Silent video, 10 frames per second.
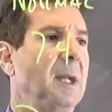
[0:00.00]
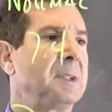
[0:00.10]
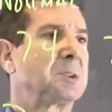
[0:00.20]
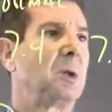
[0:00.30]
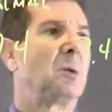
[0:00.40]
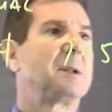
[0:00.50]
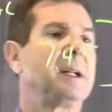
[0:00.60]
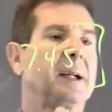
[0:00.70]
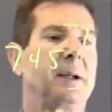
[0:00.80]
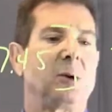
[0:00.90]
And so we'll
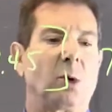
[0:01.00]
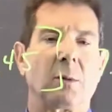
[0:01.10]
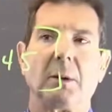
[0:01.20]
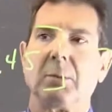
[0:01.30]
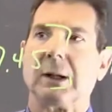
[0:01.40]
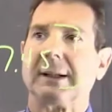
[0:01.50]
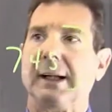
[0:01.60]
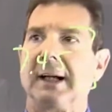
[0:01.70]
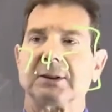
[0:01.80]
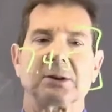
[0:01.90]
take a normal blood
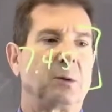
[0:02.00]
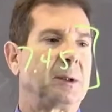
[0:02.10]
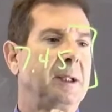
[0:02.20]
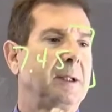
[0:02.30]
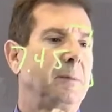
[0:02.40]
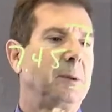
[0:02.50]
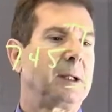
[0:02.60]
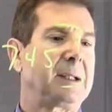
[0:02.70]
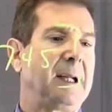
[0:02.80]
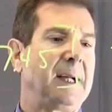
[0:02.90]
gas. So we'll take a
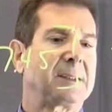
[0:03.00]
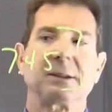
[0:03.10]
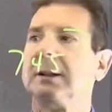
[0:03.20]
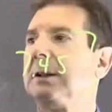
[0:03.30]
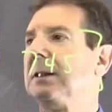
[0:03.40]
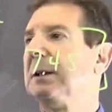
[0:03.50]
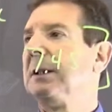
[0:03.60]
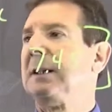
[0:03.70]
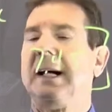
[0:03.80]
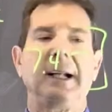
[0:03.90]
blood gas
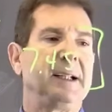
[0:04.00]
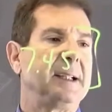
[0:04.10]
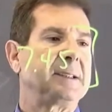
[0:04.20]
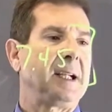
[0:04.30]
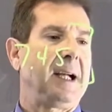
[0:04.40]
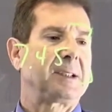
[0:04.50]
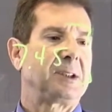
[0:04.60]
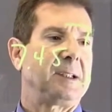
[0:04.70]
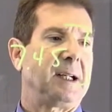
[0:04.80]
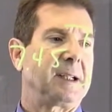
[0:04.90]
that is
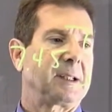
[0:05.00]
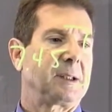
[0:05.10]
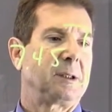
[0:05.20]
acidotic.